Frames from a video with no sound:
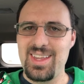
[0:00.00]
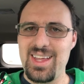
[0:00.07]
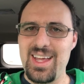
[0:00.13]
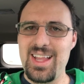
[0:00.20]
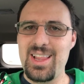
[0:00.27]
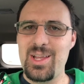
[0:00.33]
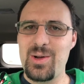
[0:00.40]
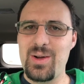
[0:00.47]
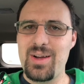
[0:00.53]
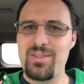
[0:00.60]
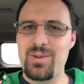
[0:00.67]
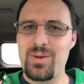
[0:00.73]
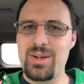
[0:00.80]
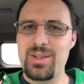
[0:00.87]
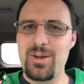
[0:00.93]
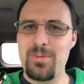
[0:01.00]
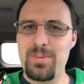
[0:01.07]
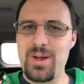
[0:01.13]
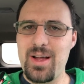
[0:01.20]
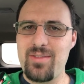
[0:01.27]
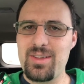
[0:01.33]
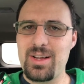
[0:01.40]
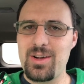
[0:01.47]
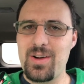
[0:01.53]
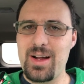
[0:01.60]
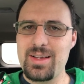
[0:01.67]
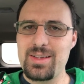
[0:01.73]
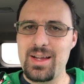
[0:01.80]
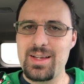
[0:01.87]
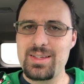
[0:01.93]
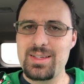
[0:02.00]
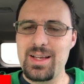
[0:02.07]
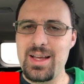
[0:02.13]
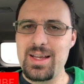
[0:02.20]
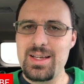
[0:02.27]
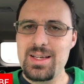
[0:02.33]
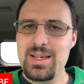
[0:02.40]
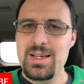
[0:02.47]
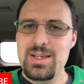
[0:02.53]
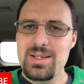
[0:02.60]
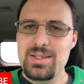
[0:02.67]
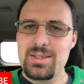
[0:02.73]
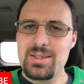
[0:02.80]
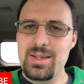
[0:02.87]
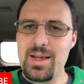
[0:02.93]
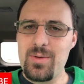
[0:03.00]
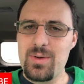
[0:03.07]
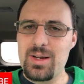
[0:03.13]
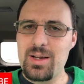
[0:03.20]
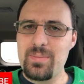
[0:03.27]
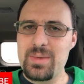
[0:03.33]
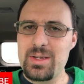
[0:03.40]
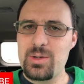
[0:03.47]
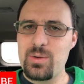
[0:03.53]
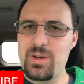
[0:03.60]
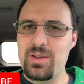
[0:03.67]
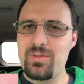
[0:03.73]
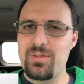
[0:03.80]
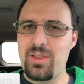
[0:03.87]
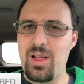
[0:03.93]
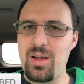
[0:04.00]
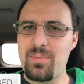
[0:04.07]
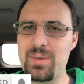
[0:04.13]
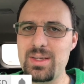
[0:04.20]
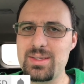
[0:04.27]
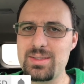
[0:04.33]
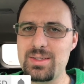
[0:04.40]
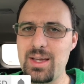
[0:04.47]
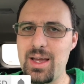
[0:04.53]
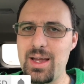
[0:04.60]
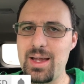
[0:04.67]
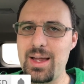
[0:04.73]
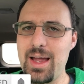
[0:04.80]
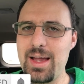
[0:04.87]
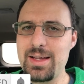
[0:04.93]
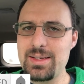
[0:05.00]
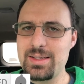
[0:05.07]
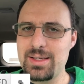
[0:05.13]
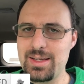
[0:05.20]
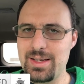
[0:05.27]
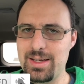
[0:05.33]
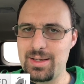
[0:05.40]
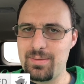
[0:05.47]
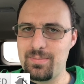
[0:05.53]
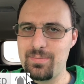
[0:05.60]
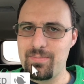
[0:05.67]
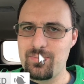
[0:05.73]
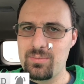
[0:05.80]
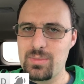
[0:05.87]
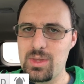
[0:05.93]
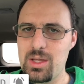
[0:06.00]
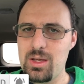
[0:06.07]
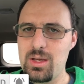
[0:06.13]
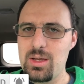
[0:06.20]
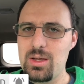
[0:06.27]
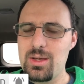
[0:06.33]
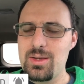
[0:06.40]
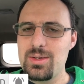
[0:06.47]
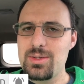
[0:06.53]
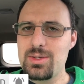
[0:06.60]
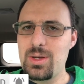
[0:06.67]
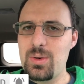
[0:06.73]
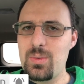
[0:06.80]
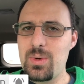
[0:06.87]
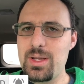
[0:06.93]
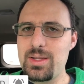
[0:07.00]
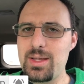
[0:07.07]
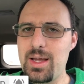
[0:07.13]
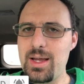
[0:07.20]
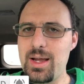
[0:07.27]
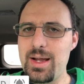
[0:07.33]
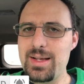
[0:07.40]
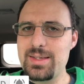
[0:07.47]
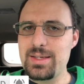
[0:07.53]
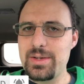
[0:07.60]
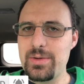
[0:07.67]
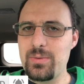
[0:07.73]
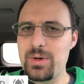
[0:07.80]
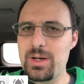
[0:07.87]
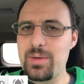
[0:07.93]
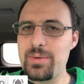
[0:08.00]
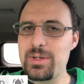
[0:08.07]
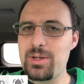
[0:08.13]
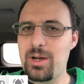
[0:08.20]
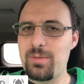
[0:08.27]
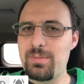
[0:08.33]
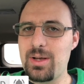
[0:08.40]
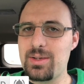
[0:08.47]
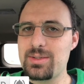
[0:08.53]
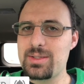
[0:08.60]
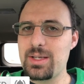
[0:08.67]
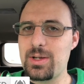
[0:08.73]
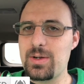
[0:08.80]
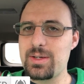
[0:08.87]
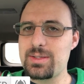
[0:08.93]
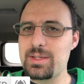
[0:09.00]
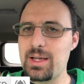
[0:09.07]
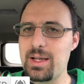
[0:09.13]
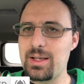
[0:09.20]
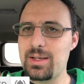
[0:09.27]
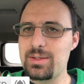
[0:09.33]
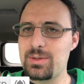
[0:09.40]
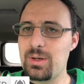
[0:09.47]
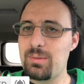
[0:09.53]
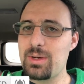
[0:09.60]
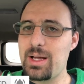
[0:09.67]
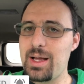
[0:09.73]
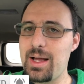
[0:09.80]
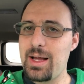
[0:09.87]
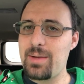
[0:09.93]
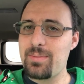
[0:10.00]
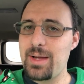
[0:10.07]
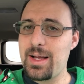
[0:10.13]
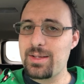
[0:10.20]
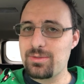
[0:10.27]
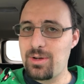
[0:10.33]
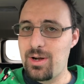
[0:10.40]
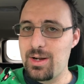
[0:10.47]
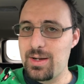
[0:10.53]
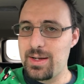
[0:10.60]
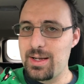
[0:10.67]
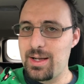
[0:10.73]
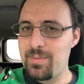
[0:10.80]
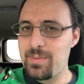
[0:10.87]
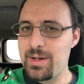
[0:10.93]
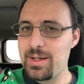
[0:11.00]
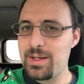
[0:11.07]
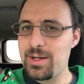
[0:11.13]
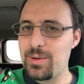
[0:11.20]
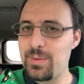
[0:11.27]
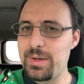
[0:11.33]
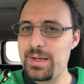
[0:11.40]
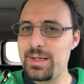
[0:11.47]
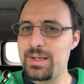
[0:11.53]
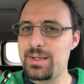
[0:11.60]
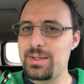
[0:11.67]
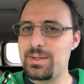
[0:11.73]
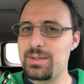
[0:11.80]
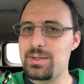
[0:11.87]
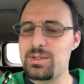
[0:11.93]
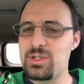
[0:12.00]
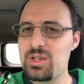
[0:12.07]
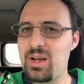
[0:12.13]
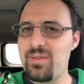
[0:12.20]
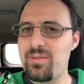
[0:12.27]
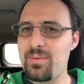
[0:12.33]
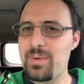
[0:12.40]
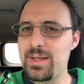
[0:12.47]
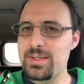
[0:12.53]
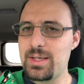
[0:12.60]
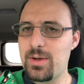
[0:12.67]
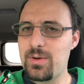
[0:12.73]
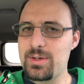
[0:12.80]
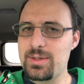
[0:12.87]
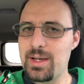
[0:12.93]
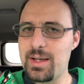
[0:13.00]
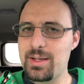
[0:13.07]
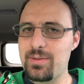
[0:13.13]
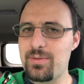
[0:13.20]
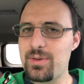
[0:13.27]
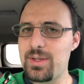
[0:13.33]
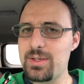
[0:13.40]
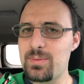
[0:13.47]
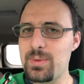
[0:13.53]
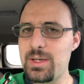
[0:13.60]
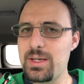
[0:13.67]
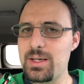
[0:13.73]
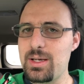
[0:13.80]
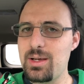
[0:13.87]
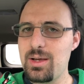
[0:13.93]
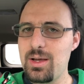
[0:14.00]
Hello everyone, hope you're having a great day today. Today we're going to be doing Vlogmas Day 18. So with Day 18, we're going to be talking about Secret Santa. So I'm at Target, I'm going to go in and shop for my Secret Santa for this week.